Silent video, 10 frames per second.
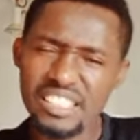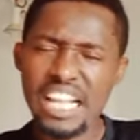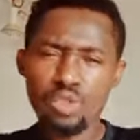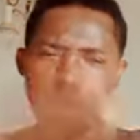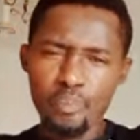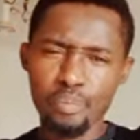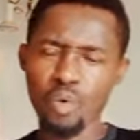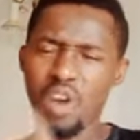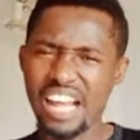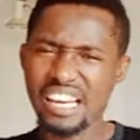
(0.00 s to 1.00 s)
Stand
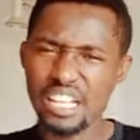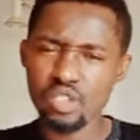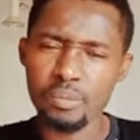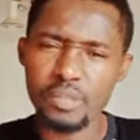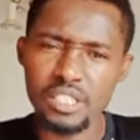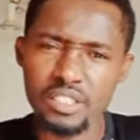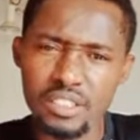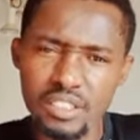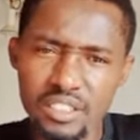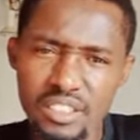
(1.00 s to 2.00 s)
up, go and learn something.
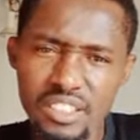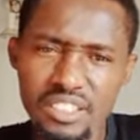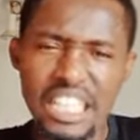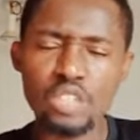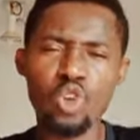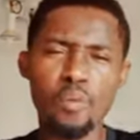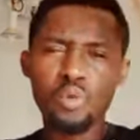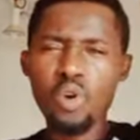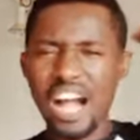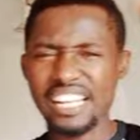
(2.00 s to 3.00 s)
Stand
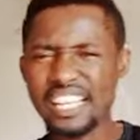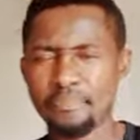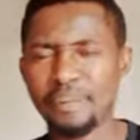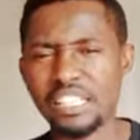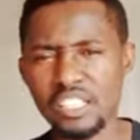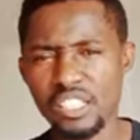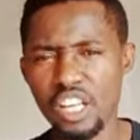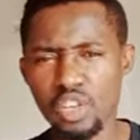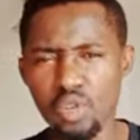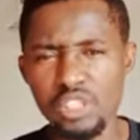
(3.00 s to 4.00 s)
up, go and impart
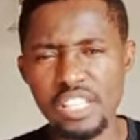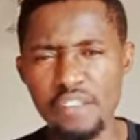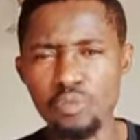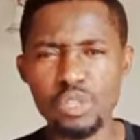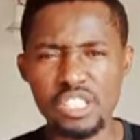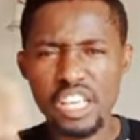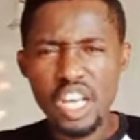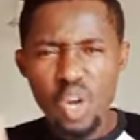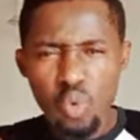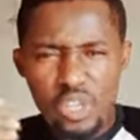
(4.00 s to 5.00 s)
yourself
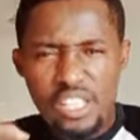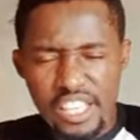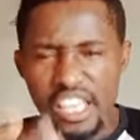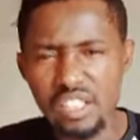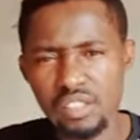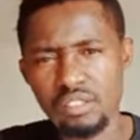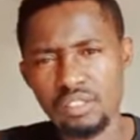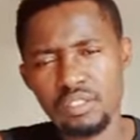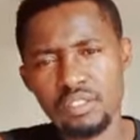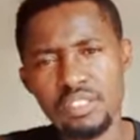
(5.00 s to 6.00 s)
with
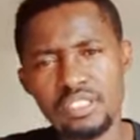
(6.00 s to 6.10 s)
skills.